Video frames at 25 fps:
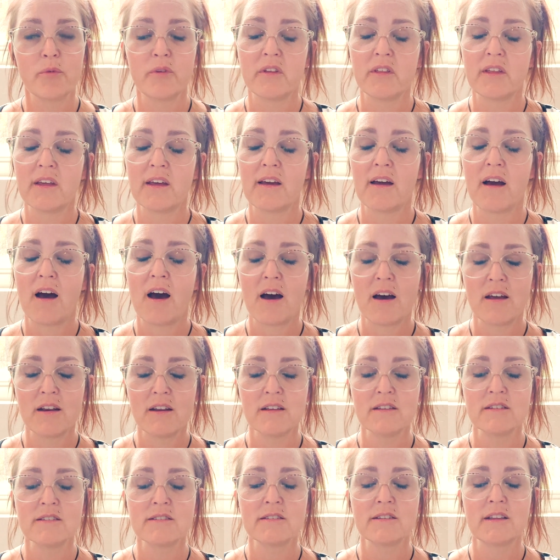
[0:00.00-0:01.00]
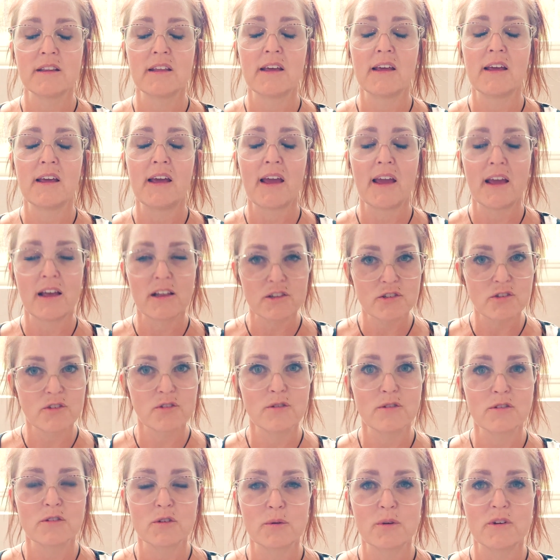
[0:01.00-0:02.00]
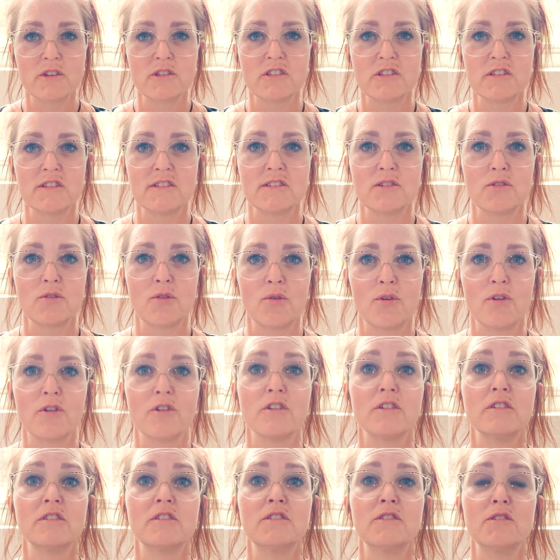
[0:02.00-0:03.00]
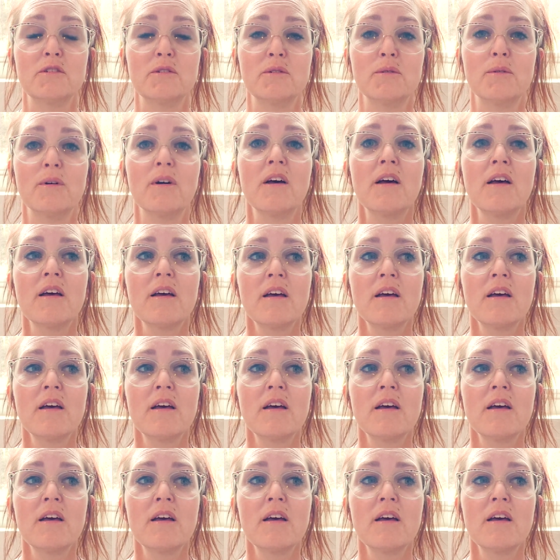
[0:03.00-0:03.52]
really honestly answer those questions in order to